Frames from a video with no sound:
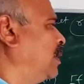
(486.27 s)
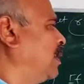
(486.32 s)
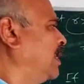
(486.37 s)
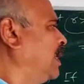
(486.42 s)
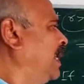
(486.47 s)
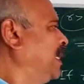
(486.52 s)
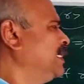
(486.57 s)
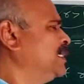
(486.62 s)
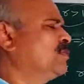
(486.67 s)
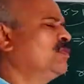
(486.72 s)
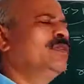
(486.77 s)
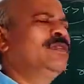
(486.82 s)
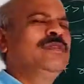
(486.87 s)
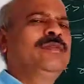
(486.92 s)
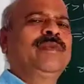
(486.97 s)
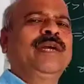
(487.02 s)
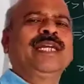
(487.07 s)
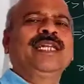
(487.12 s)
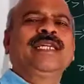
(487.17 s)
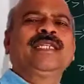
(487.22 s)
lies
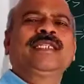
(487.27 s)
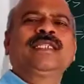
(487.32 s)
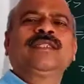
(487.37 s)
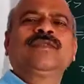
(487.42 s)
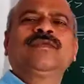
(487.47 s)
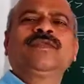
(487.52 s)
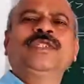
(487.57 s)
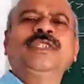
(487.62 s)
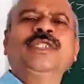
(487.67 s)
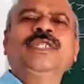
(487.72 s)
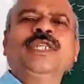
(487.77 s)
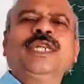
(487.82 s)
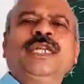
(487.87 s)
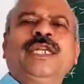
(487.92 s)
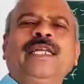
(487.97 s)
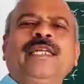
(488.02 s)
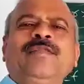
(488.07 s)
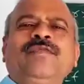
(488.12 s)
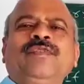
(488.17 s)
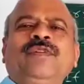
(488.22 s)
between minus infinity
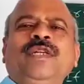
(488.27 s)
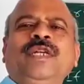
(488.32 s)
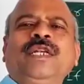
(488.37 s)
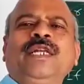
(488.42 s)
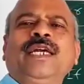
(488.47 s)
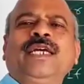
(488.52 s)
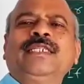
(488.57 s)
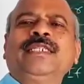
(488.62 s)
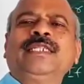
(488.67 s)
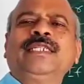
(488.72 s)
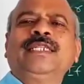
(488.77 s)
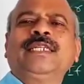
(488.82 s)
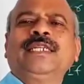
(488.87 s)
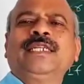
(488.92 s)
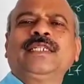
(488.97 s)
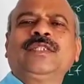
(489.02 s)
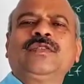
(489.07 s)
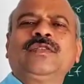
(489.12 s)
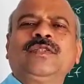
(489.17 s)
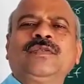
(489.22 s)
and infinity as n
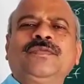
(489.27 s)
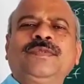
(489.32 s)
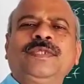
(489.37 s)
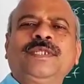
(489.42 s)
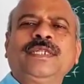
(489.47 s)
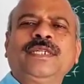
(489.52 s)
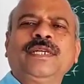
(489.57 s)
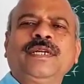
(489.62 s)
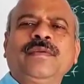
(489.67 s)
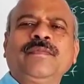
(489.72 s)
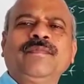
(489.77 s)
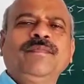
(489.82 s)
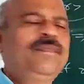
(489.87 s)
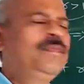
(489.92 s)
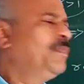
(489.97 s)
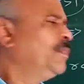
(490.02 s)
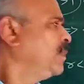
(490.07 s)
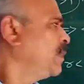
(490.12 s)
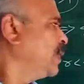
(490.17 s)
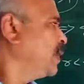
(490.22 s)
tends to infinity.
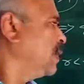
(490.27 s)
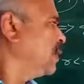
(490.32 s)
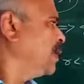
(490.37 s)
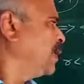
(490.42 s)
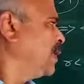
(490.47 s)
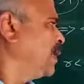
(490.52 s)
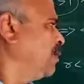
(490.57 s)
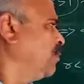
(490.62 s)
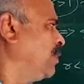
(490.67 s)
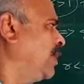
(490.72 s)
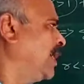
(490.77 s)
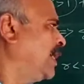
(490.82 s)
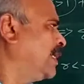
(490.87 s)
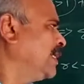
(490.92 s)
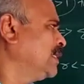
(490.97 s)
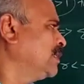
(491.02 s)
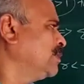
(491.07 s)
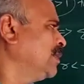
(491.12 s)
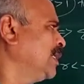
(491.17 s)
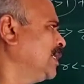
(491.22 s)
If r
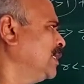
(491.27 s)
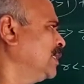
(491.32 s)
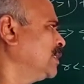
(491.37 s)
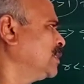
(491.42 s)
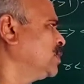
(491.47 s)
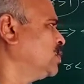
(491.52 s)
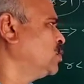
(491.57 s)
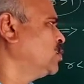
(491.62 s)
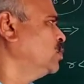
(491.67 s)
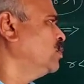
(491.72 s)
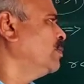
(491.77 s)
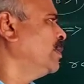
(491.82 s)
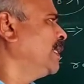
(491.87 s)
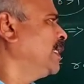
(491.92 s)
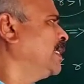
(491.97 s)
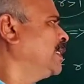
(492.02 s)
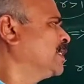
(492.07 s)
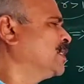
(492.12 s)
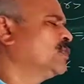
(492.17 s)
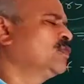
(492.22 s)
is minus
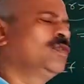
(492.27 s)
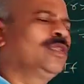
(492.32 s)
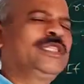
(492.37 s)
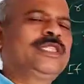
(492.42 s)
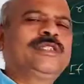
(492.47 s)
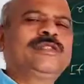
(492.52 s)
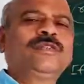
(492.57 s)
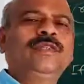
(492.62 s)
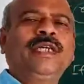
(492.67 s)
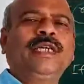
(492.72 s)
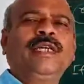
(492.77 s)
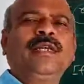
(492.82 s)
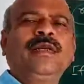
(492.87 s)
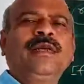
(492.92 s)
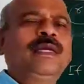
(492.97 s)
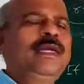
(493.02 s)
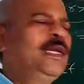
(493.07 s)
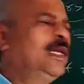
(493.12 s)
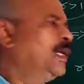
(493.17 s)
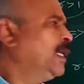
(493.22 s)
2 raised to
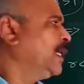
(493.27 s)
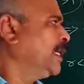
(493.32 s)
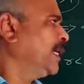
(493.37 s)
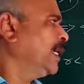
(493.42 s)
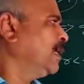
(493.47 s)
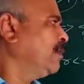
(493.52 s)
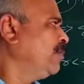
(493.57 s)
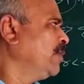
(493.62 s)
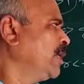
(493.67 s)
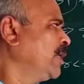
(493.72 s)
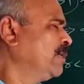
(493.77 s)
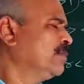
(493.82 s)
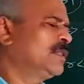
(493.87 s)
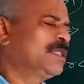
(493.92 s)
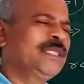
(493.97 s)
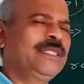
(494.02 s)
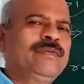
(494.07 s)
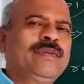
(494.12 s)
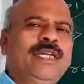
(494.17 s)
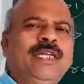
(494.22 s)
n
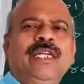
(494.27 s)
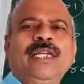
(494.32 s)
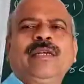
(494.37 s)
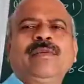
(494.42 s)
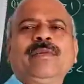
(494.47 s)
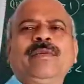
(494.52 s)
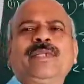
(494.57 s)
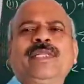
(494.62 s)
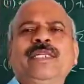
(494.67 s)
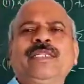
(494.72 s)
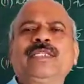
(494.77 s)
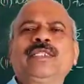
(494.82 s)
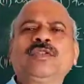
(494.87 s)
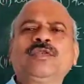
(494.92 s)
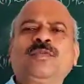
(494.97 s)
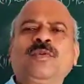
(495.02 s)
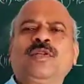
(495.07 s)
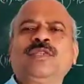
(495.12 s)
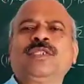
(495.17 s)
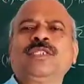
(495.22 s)
becomes even, it tends
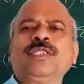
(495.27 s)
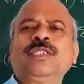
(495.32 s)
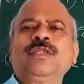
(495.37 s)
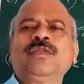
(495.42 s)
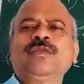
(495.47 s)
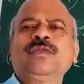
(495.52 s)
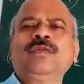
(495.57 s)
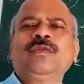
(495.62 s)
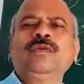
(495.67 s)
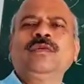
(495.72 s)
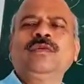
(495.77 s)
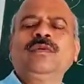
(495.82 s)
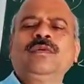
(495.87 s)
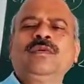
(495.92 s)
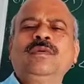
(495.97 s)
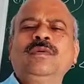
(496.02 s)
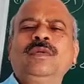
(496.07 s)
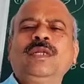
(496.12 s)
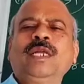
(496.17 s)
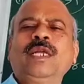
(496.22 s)
to positive
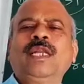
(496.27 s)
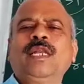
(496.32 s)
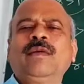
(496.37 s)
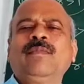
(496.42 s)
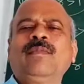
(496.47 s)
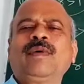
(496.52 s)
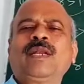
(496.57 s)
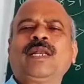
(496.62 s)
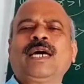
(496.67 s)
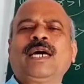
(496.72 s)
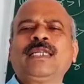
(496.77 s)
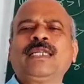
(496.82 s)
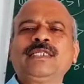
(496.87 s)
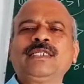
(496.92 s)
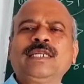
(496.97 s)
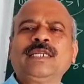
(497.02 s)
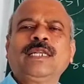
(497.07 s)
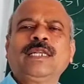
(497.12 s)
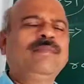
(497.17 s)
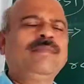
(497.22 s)
real number,
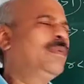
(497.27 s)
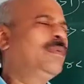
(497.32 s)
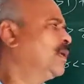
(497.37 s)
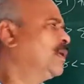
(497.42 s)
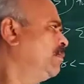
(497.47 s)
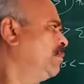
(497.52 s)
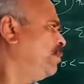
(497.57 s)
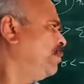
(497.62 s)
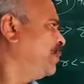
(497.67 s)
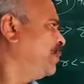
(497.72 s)
large real number.